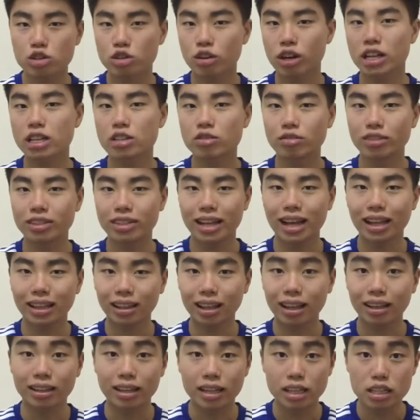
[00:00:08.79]
transfer
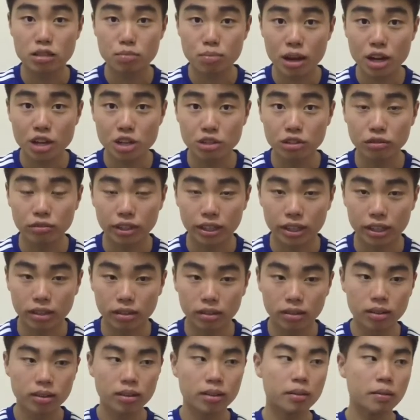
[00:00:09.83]
deadline day special
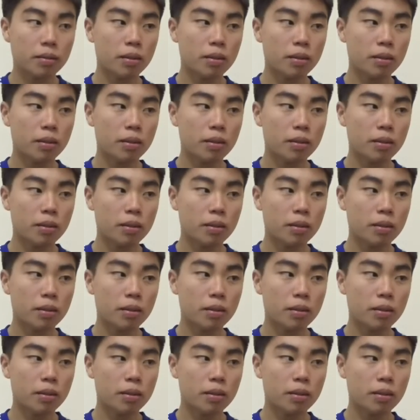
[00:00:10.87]
video.